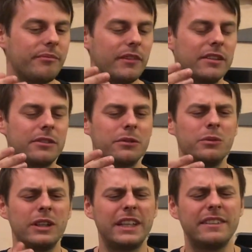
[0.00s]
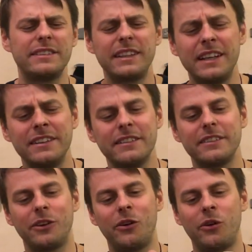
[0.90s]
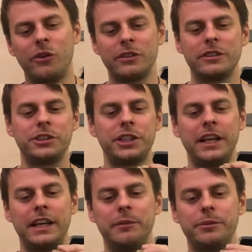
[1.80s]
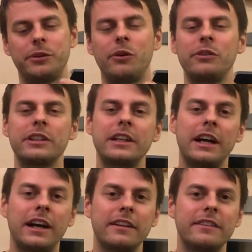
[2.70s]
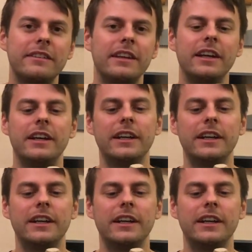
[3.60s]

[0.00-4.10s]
So we sense all the shapes, all the cuts,